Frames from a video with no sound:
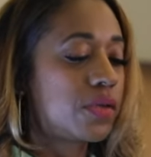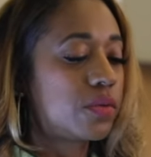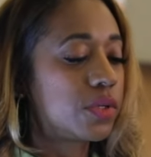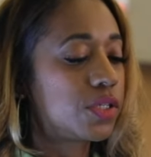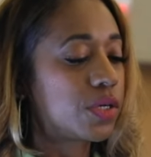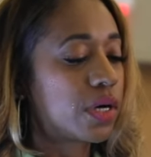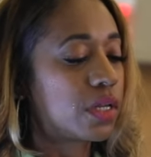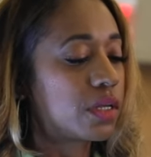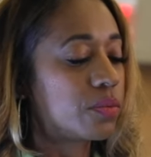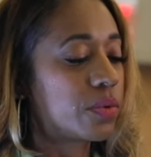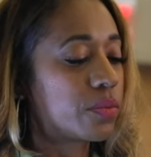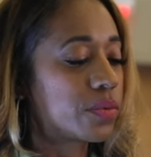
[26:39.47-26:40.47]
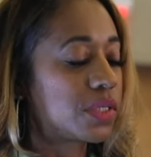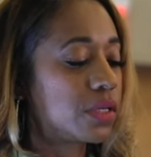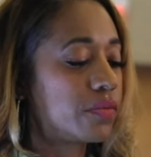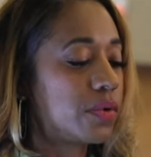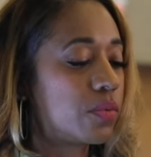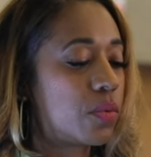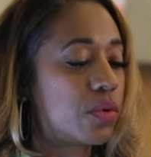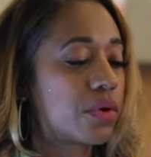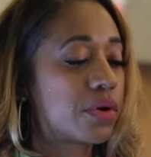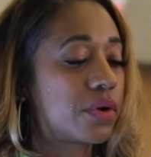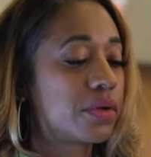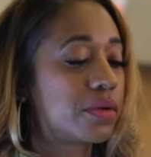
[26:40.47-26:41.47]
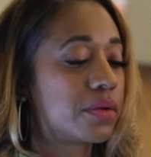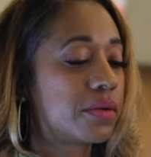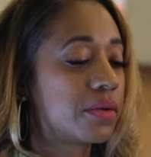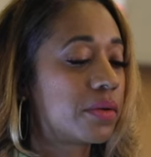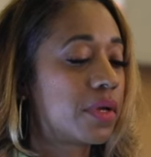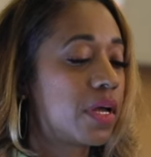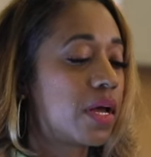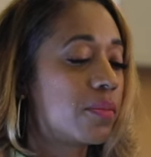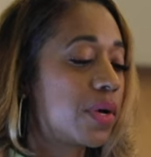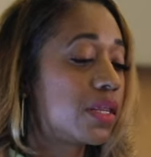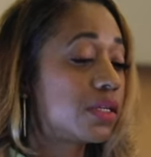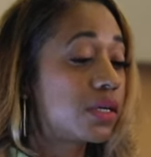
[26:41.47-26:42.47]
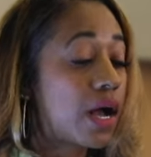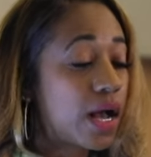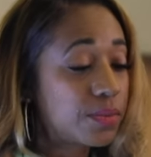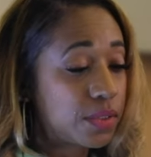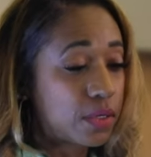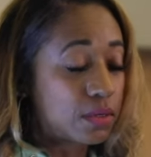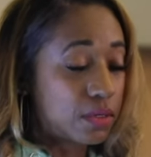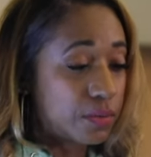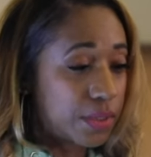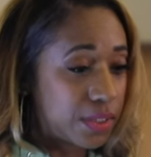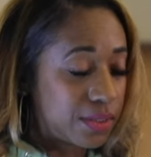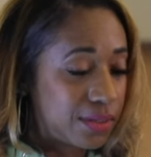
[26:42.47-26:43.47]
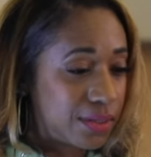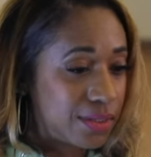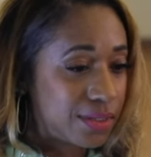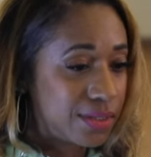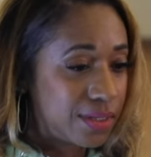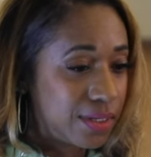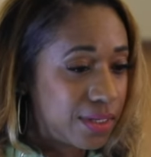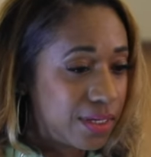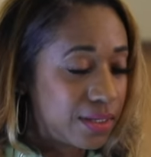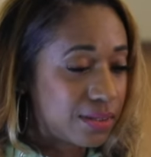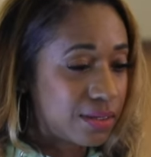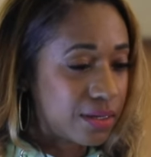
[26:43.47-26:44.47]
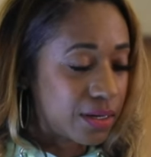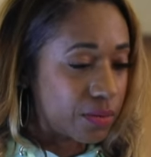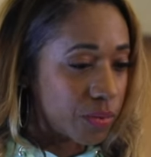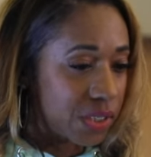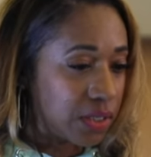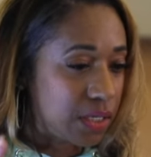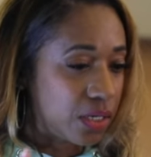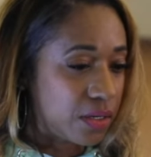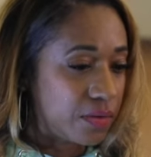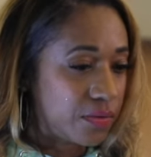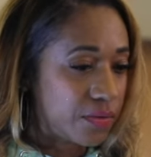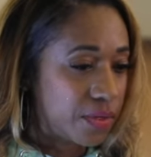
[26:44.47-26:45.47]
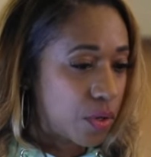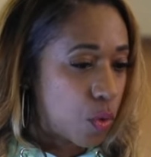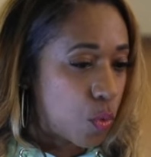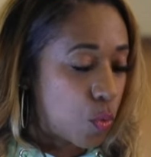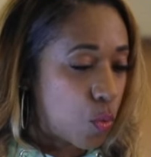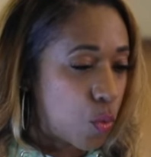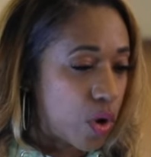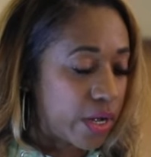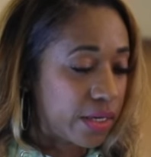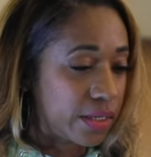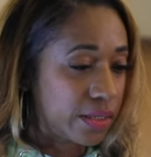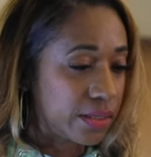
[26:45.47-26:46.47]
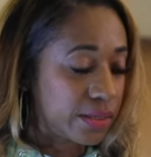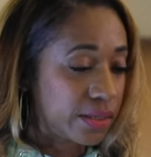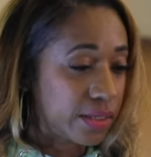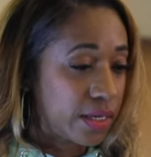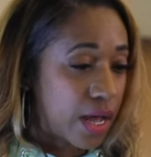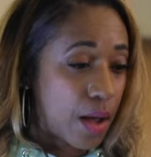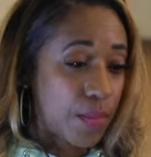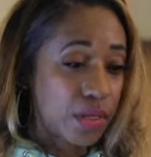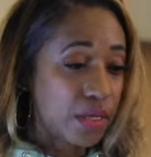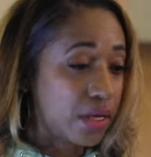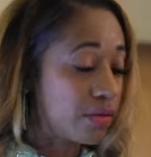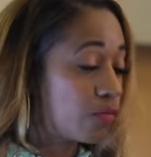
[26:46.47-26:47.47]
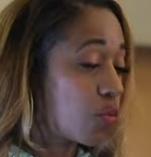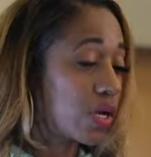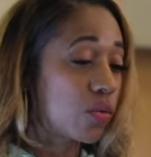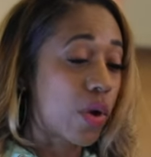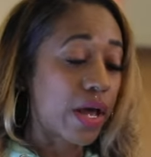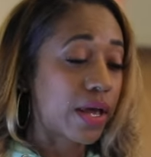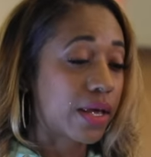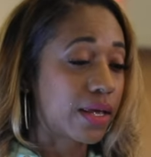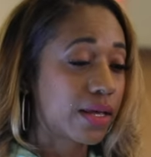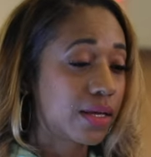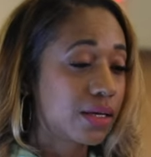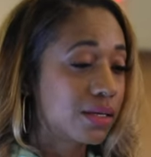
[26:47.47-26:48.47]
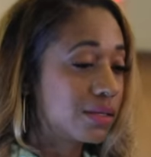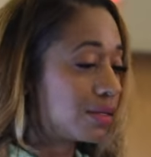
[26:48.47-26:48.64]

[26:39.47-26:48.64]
Both you and Charli will receive an award. Yeah. But the top soloist is only going to receive one. I'm only getting one away.